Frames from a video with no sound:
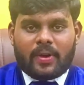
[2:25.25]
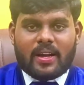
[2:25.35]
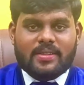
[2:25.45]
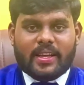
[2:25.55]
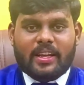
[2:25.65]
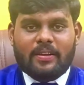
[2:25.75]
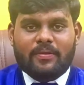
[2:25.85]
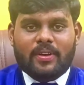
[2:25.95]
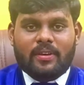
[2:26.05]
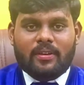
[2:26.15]
And second
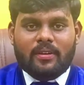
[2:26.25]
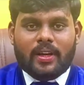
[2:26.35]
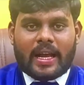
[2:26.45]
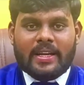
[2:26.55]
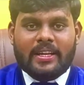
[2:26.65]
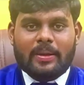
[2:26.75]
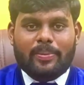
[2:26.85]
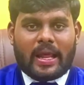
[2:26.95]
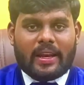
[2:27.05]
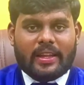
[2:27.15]
one, country
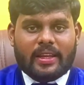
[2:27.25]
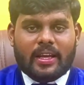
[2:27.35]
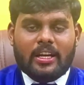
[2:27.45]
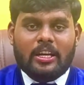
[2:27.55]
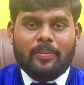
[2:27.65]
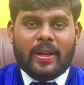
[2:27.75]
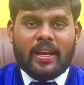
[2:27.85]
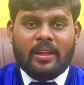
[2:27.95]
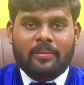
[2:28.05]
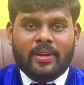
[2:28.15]
planning. Country
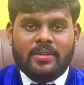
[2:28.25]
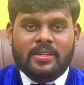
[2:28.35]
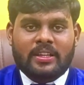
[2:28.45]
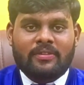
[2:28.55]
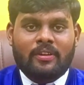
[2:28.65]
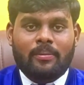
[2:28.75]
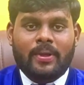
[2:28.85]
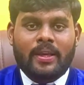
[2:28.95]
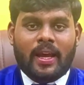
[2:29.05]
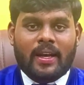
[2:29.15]
planning means it will
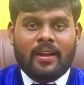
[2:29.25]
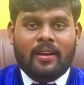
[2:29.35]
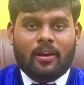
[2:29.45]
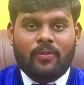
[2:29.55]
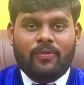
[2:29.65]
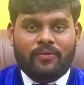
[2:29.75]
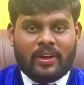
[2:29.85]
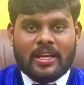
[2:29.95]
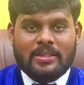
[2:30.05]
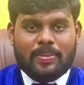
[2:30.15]
be under of
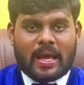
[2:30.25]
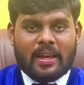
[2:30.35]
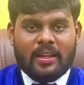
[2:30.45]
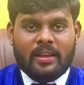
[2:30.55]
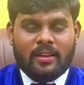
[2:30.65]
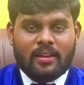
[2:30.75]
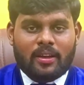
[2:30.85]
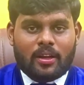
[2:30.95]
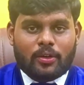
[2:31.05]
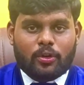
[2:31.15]
village planning.
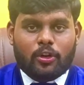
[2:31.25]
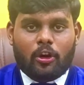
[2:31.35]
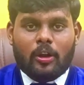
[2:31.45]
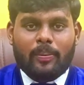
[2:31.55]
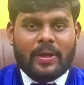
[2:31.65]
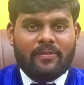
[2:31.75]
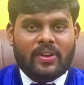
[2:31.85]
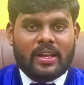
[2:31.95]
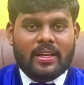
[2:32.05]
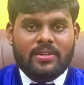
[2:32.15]
To develop a
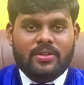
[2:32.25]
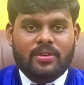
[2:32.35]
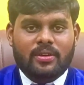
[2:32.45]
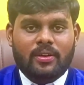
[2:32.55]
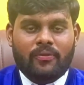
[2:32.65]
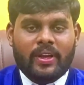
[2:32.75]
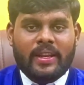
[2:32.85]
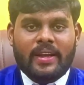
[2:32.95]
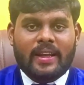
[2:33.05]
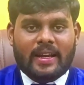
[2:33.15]
village, we
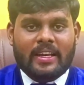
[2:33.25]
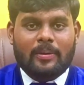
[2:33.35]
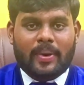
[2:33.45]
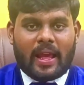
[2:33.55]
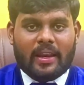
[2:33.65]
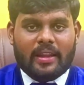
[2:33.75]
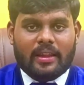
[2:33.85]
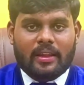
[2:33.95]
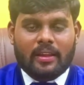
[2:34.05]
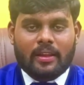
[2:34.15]
need country planning.
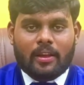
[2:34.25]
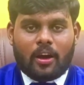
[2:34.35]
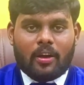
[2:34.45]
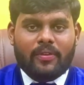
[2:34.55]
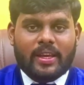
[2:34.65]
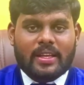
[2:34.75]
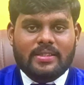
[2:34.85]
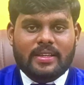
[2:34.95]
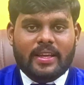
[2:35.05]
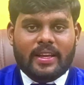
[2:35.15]
Or we can
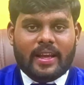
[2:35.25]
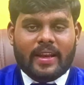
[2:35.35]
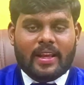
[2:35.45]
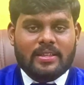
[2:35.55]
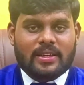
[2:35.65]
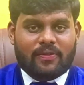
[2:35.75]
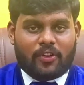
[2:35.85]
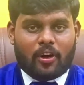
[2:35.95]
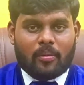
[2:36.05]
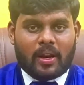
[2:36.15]
say in agriculture
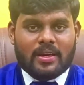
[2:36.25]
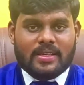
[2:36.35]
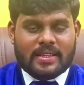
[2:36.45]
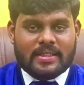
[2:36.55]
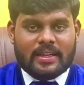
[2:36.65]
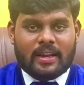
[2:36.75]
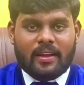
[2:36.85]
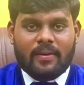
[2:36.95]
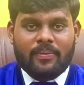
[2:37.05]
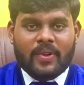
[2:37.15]
farmlands,
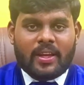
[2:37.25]
etc.